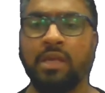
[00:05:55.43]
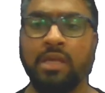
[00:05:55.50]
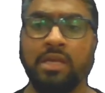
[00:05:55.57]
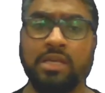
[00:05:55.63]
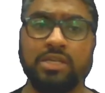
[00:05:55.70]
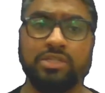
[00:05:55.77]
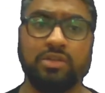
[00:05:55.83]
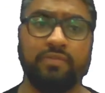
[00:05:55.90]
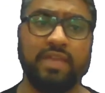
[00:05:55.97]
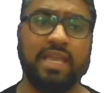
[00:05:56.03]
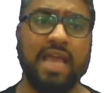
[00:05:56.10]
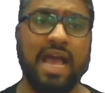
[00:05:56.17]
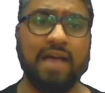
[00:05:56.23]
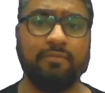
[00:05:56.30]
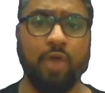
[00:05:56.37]
So we
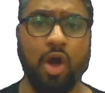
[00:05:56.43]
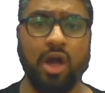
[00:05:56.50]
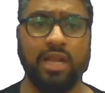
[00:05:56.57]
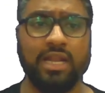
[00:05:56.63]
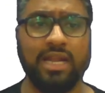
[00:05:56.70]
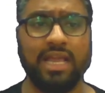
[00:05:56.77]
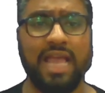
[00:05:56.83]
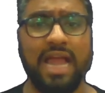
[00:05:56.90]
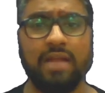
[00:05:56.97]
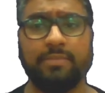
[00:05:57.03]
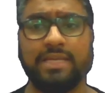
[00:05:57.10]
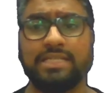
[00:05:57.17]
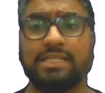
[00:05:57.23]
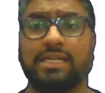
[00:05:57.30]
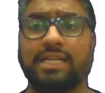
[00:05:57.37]
have on
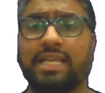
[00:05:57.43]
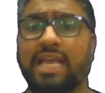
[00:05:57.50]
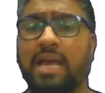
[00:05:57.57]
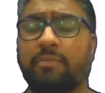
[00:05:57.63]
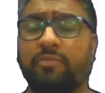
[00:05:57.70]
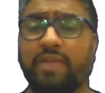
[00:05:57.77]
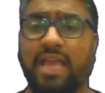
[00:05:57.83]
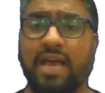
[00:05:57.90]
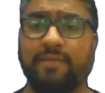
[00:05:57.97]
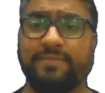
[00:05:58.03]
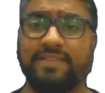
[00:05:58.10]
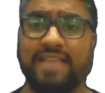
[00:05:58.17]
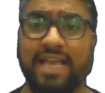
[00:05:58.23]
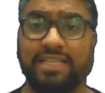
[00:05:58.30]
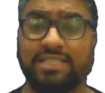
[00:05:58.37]
Unacademy's learning app, we have
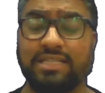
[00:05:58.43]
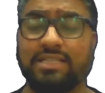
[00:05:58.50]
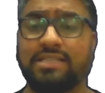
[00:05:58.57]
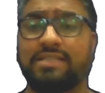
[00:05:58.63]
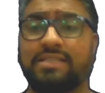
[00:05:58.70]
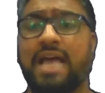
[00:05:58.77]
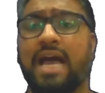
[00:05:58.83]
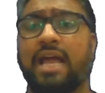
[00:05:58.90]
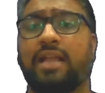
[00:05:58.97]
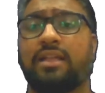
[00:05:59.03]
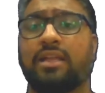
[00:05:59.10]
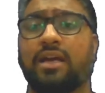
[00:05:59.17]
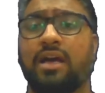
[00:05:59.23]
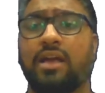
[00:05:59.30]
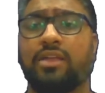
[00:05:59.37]
sessions that
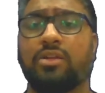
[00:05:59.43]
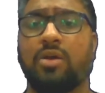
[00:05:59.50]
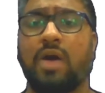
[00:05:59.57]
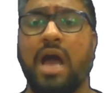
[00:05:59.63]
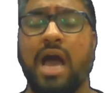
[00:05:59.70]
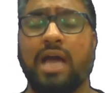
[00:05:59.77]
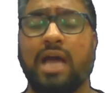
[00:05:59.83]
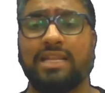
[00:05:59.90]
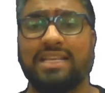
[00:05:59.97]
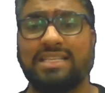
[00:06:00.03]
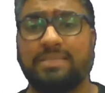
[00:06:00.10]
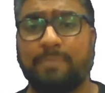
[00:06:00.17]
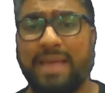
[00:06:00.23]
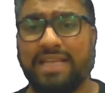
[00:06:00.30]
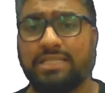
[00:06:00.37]
are
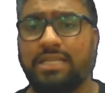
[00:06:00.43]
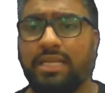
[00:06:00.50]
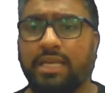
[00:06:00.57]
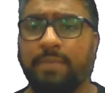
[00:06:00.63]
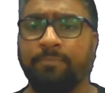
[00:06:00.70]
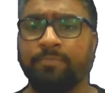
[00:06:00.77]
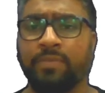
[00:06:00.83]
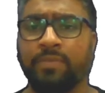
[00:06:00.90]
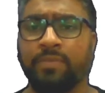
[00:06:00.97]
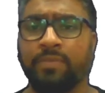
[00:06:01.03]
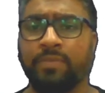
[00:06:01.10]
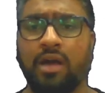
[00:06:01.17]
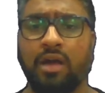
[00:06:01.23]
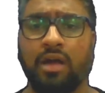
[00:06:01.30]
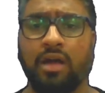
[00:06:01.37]
specially
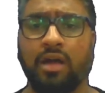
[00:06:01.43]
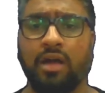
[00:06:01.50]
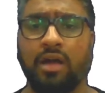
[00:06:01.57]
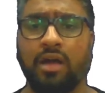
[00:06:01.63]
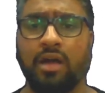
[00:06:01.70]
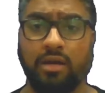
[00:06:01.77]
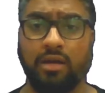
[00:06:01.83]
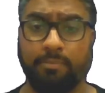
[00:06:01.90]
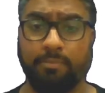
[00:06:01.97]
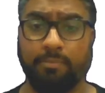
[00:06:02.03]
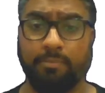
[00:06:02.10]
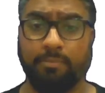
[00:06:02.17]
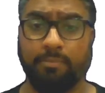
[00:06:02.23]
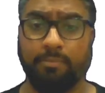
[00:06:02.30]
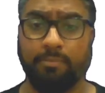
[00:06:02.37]

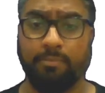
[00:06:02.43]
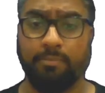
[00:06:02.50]
programmed